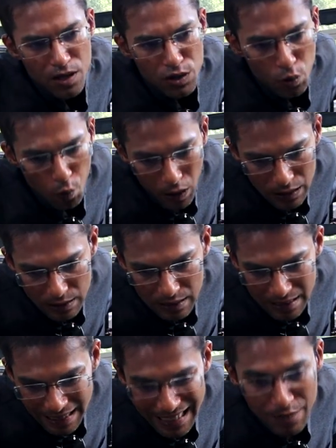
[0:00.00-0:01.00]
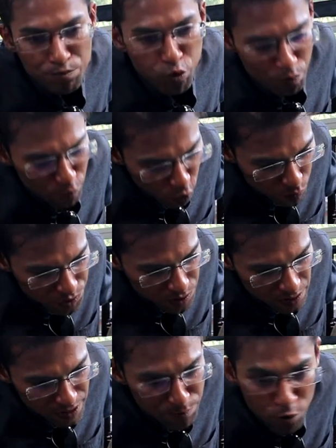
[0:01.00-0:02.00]
So what it
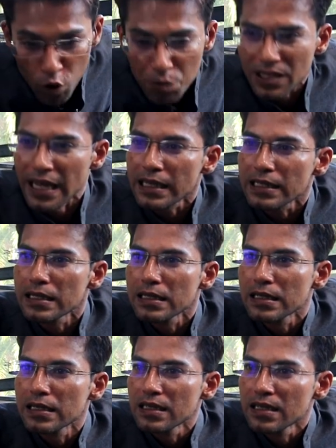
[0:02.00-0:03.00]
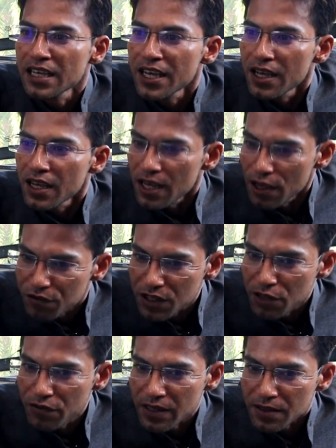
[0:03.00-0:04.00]
proves? It proves that if
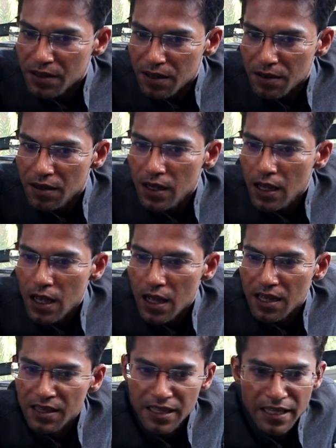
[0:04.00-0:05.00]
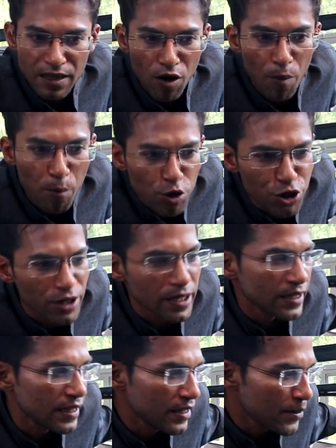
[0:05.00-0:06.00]
given the
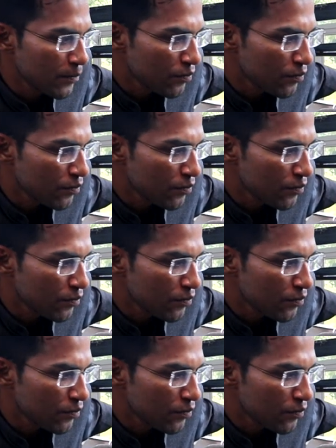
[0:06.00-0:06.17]
opportunity,